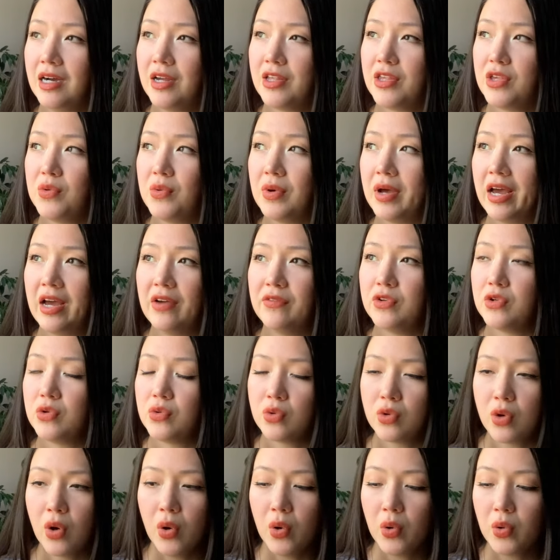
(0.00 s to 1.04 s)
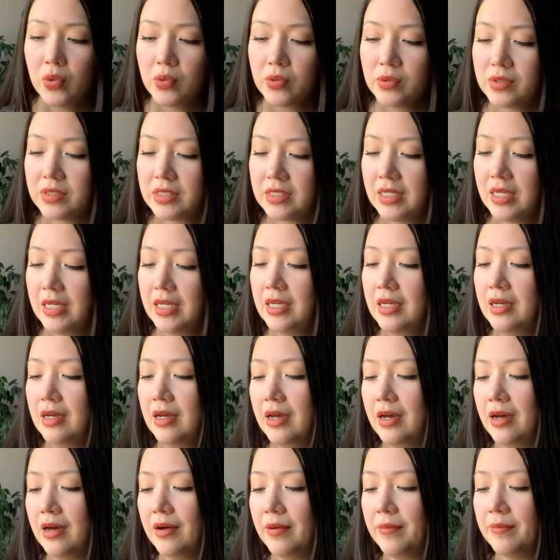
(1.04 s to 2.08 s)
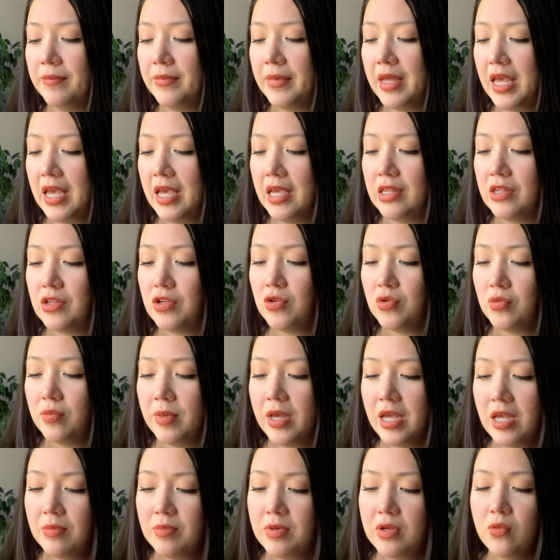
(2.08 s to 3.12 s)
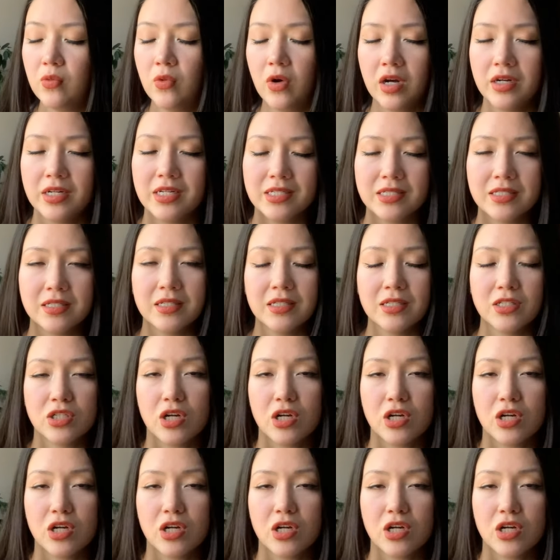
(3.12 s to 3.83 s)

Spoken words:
you have new goals, and you may be wanting to